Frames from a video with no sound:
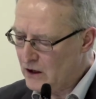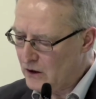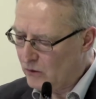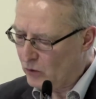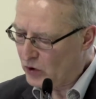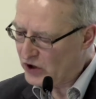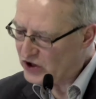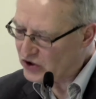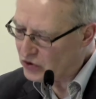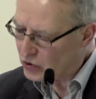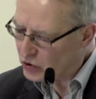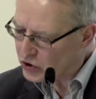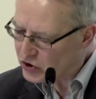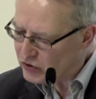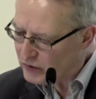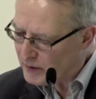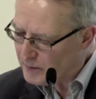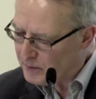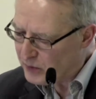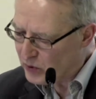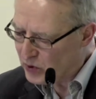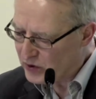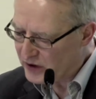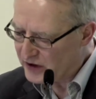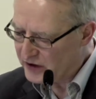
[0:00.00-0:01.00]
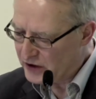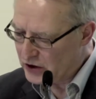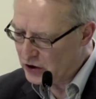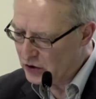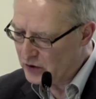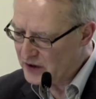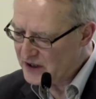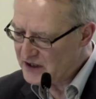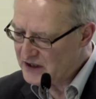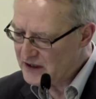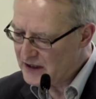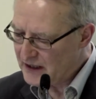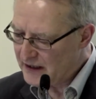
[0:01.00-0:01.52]
What is also important though
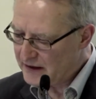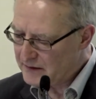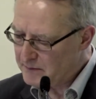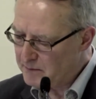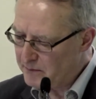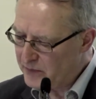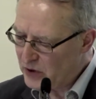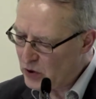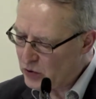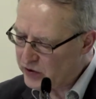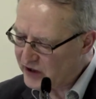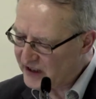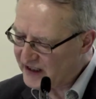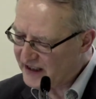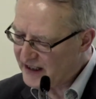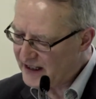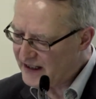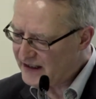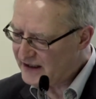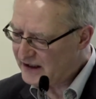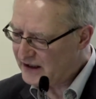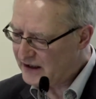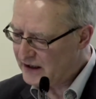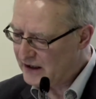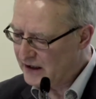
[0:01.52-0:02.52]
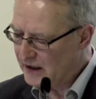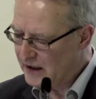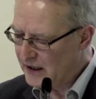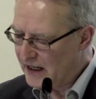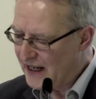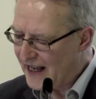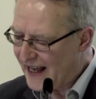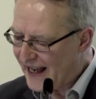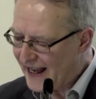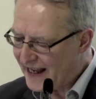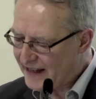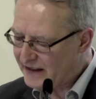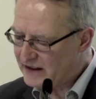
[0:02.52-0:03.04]
is that both kink
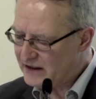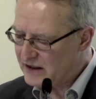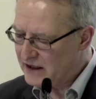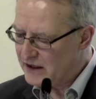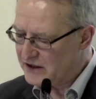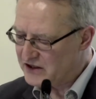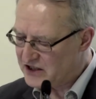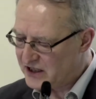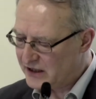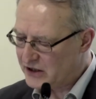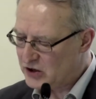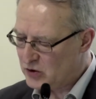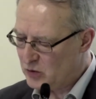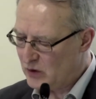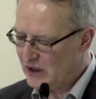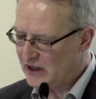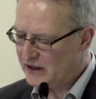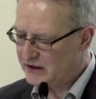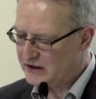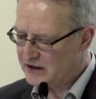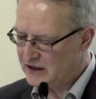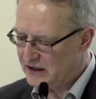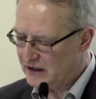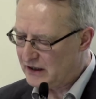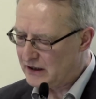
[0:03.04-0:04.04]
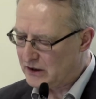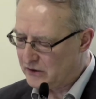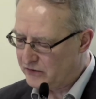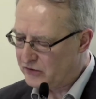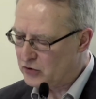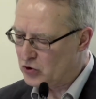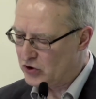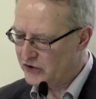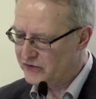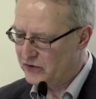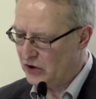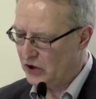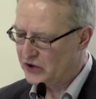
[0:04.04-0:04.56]
and sexuality, and of
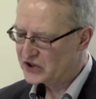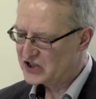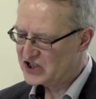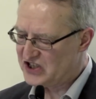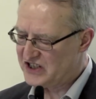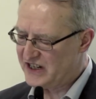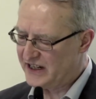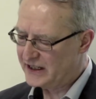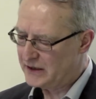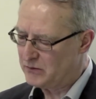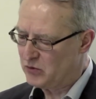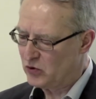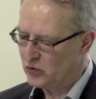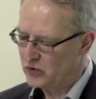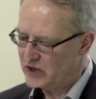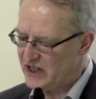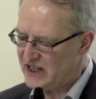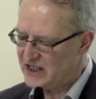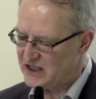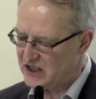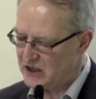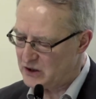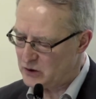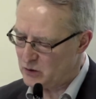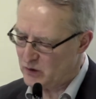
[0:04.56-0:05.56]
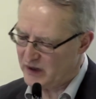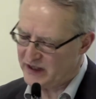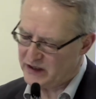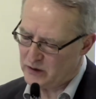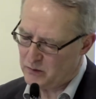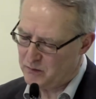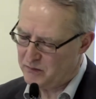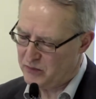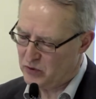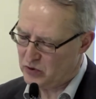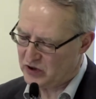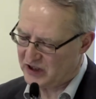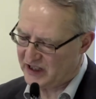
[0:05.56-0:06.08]
course for understandable reasons when you
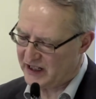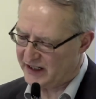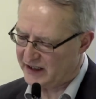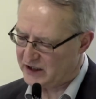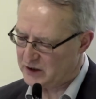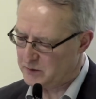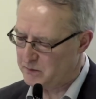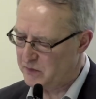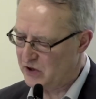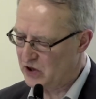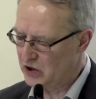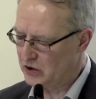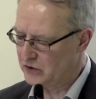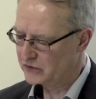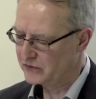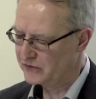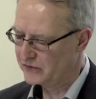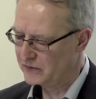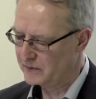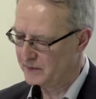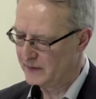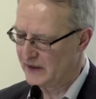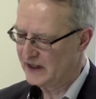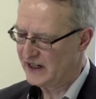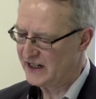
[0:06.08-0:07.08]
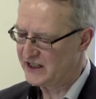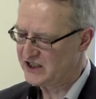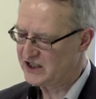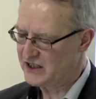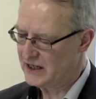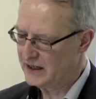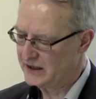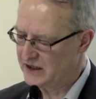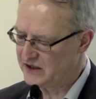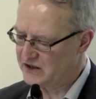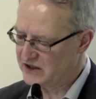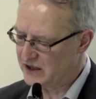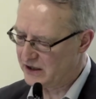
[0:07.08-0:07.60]
put kink as part of
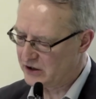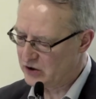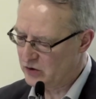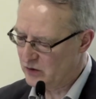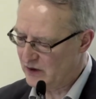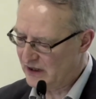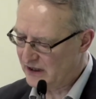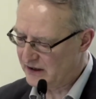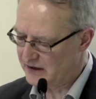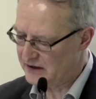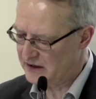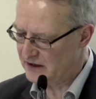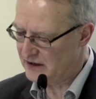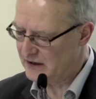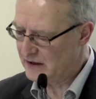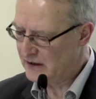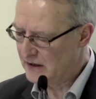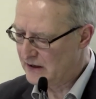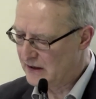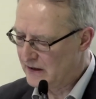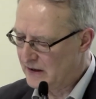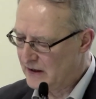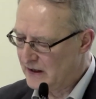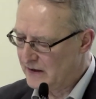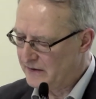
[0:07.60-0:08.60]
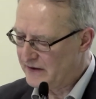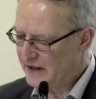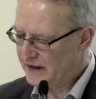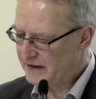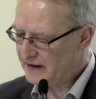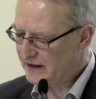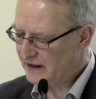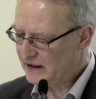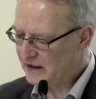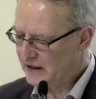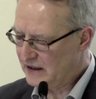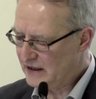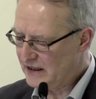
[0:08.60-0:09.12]
extended sexuality, that they
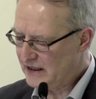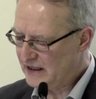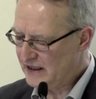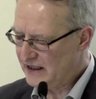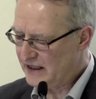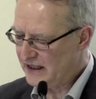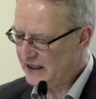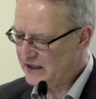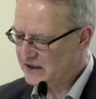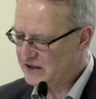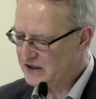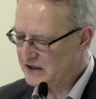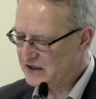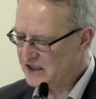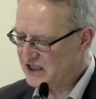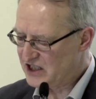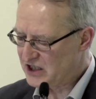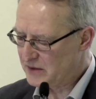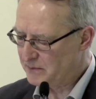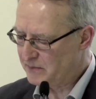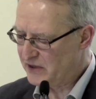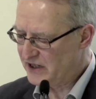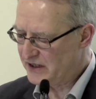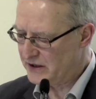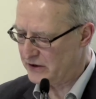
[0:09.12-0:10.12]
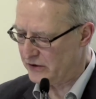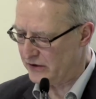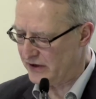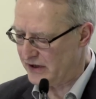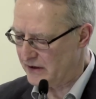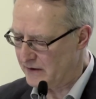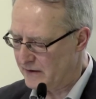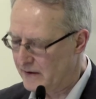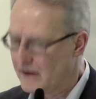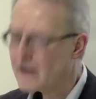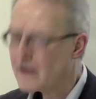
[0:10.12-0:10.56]
are clearly interdisciplinary.